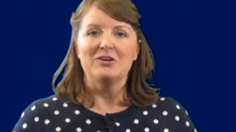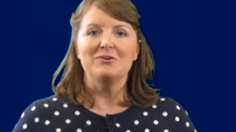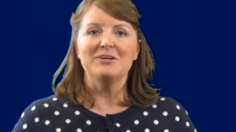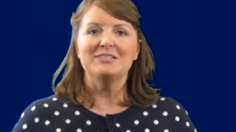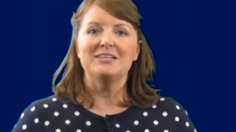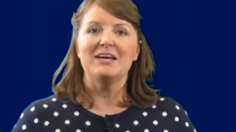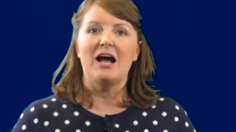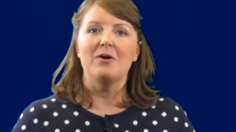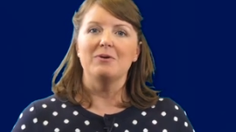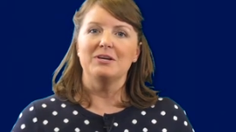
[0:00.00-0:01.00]
you can see
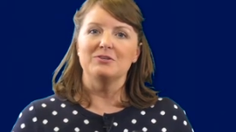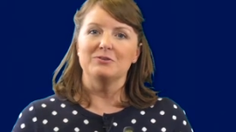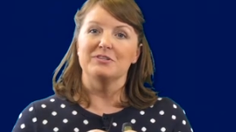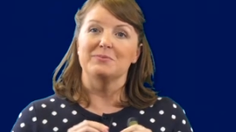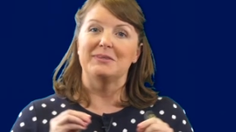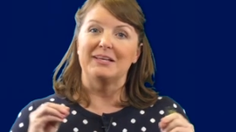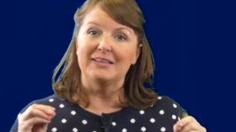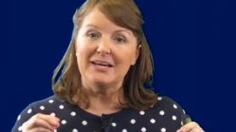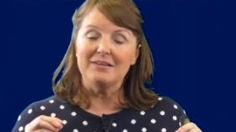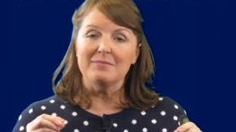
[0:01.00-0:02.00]
how we can do this with the
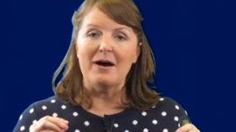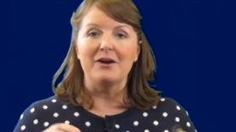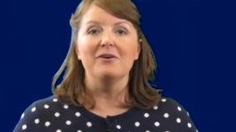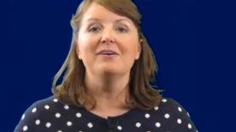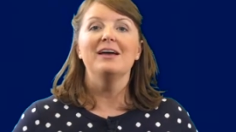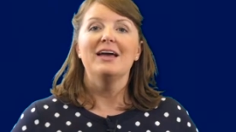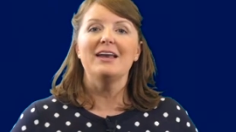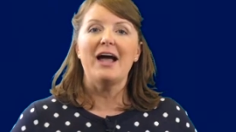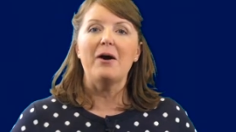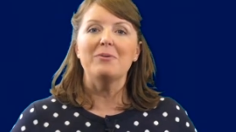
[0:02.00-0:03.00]
length model
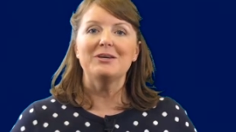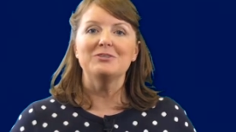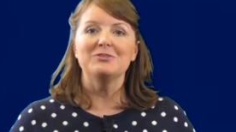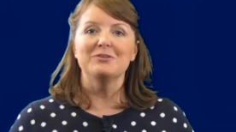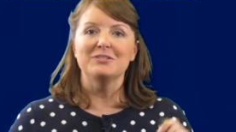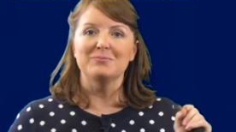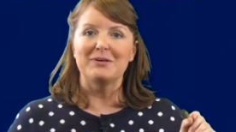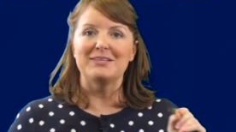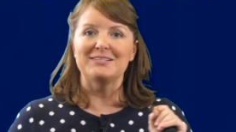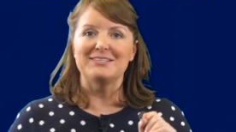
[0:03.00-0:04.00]
and how we can do this
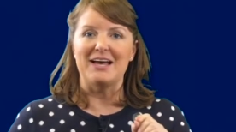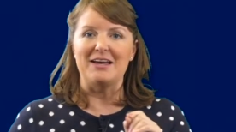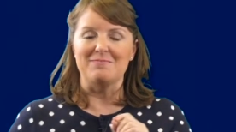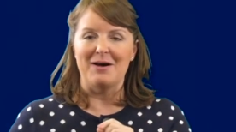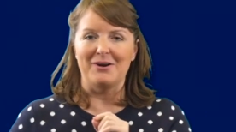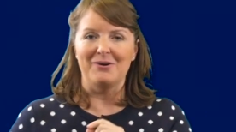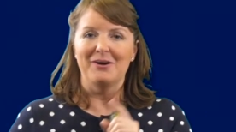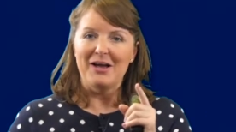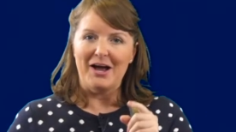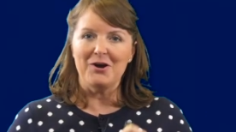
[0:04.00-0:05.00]
with the set
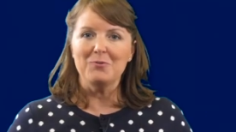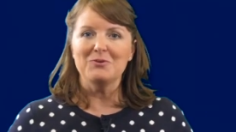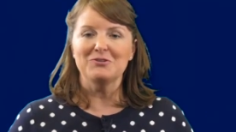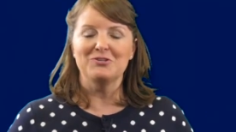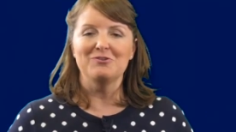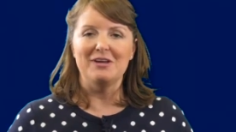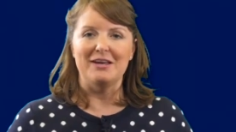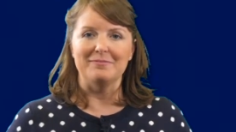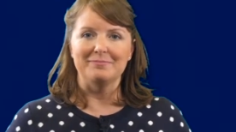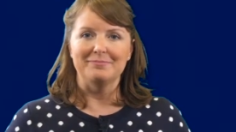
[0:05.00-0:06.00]
model. I hope you'll tune
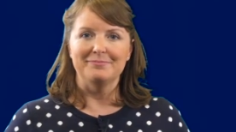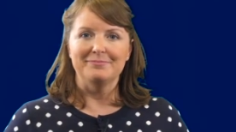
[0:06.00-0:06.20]
in.